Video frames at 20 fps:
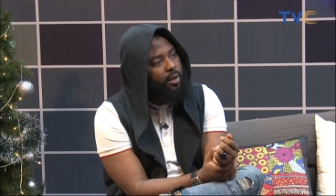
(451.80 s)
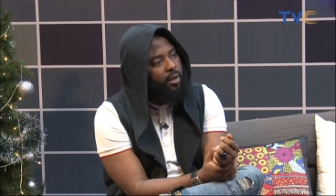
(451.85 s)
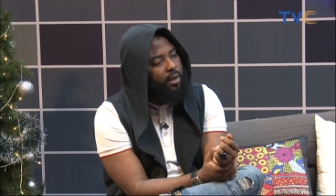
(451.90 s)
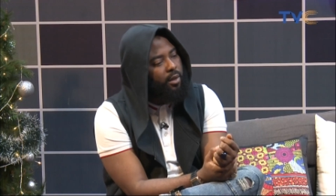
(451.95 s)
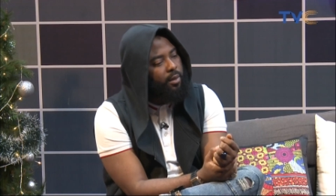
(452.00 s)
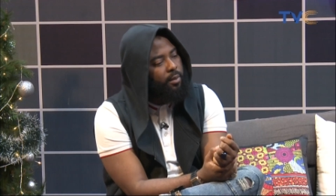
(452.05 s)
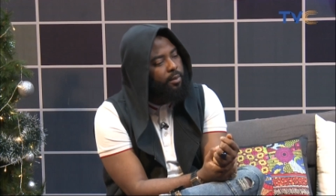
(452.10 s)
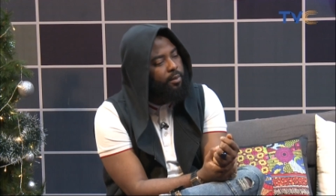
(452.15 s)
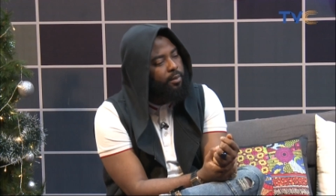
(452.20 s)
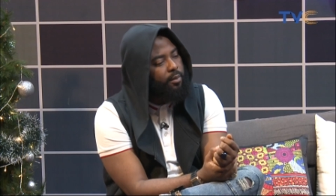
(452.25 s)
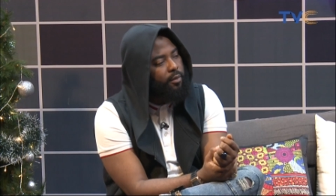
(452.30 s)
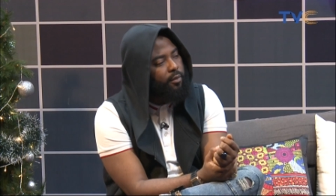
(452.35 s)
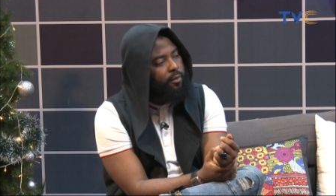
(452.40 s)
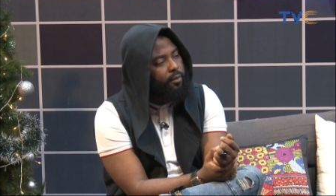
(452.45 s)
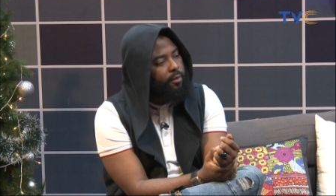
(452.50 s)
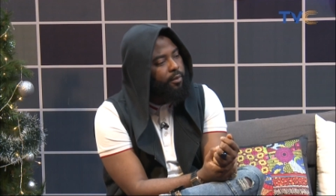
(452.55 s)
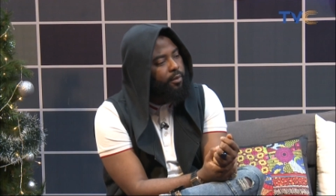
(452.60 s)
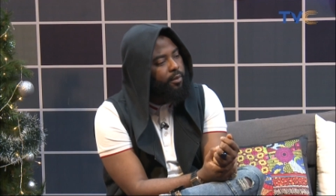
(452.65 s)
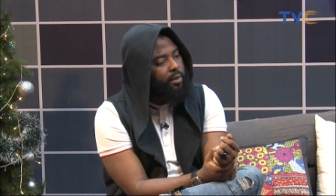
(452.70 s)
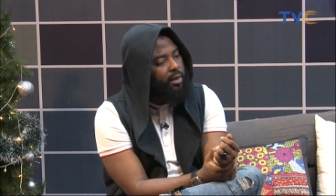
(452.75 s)
Um,
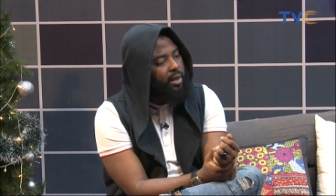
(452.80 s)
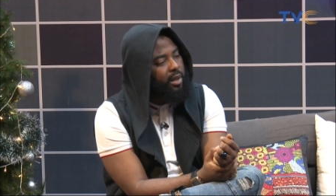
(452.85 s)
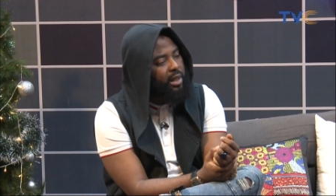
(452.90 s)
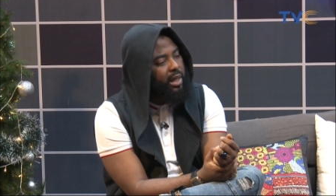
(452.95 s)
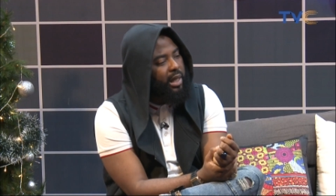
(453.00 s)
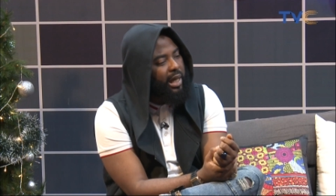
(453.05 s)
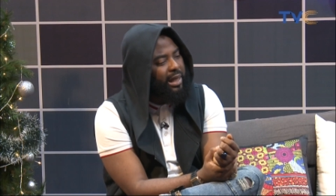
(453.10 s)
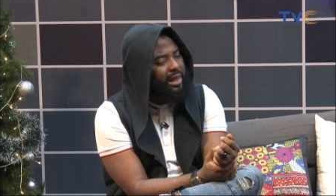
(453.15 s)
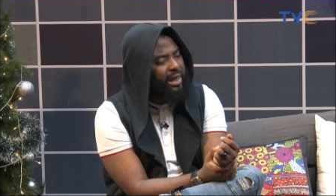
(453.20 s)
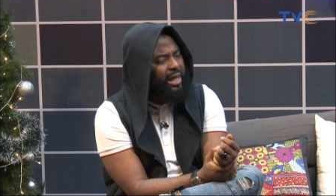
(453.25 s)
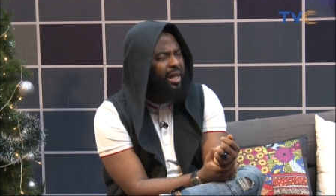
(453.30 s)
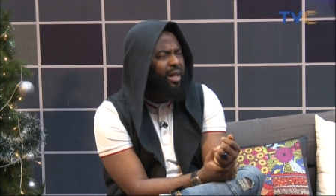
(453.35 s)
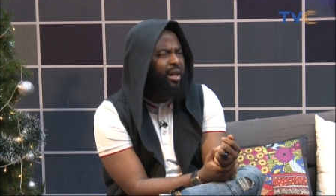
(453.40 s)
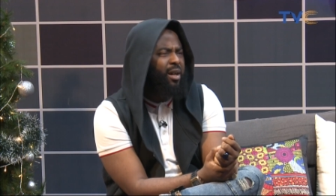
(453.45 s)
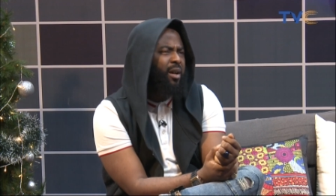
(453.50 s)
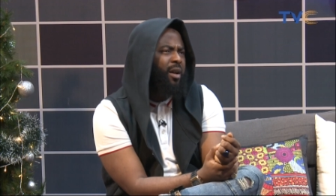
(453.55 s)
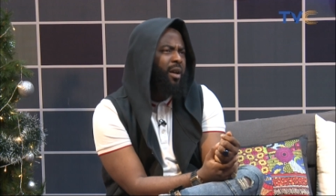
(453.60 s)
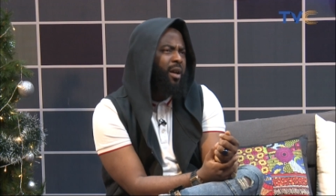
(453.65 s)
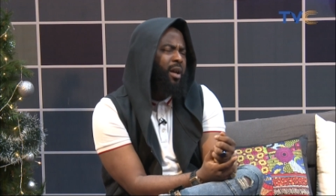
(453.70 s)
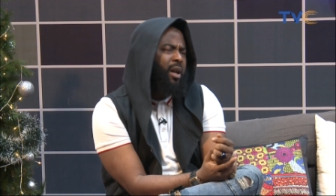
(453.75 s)
yeah. I
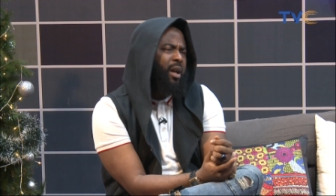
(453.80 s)
think